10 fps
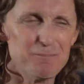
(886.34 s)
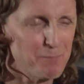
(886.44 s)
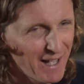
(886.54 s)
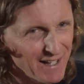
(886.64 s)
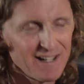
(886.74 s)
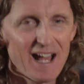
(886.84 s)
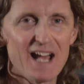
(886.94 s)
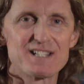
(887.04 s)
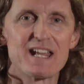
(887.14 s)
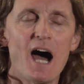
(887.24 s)
But
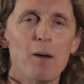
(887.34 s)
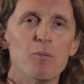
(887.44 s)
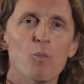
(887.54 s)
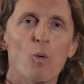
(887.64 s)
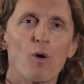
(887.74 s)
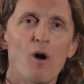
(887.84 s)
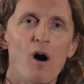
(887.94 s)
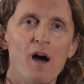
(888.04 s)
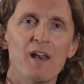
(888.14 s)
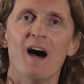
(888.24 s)
as the album wore
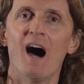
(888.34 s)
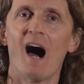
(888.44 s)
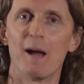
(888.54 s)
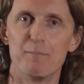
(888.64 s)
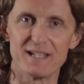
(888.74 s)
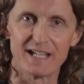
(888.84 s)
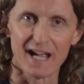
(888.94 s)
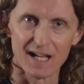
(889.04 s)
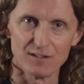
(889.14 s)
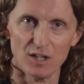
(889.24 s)
on, I
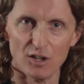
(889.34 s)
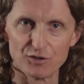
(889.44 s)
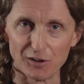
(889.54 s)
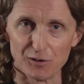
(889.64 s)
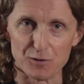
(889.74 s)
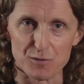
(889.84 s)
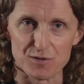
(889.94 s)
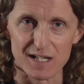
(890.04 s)
began to lose